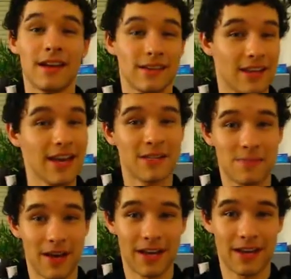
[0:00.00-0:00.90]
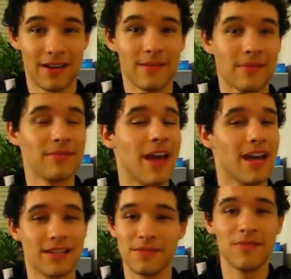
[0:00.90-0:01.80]
Yes, Becca,
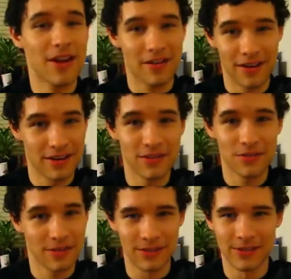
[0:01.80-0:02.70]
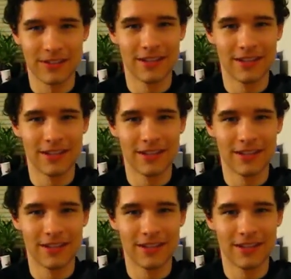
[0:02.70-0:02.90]
that is very true.